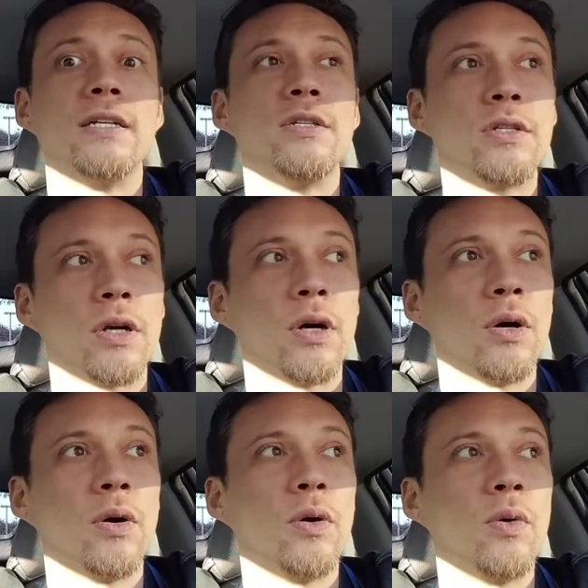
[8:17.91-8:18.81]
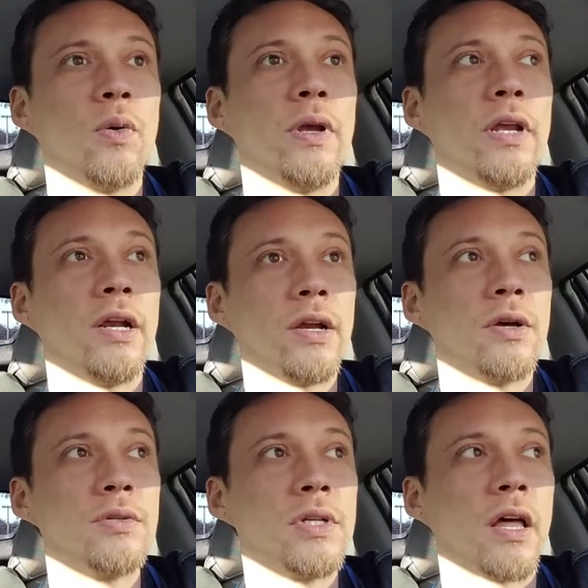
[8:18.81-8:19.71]
So here
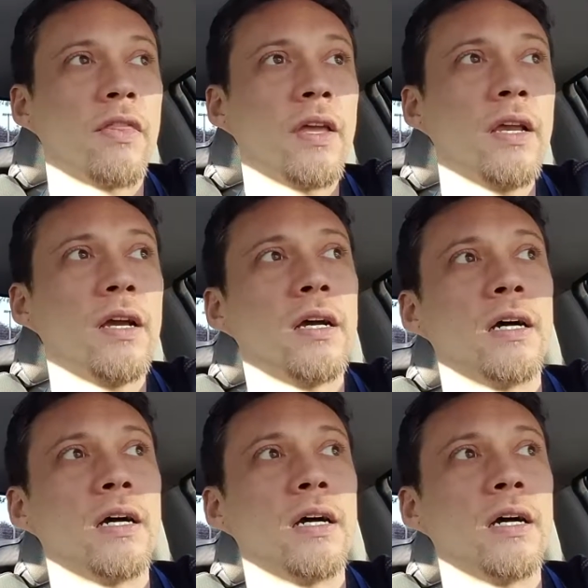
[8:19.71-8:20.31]
goes nothing.